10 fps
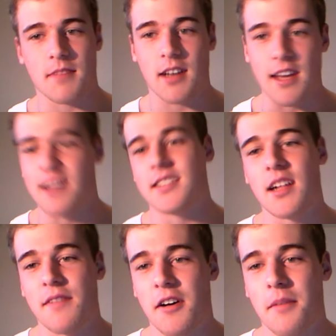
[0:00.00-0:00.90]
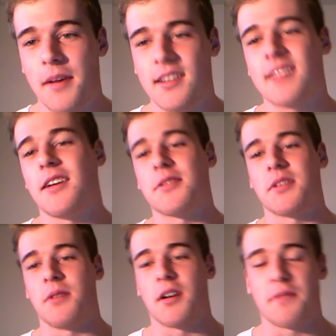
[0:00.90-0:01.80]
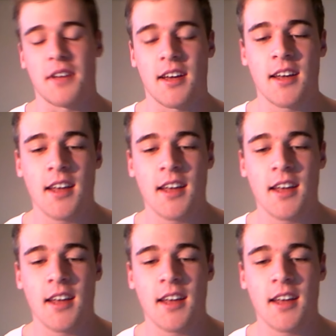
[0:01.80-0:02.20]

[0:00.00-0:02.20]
clean yourself out. Basically, that's how it's going to work for you.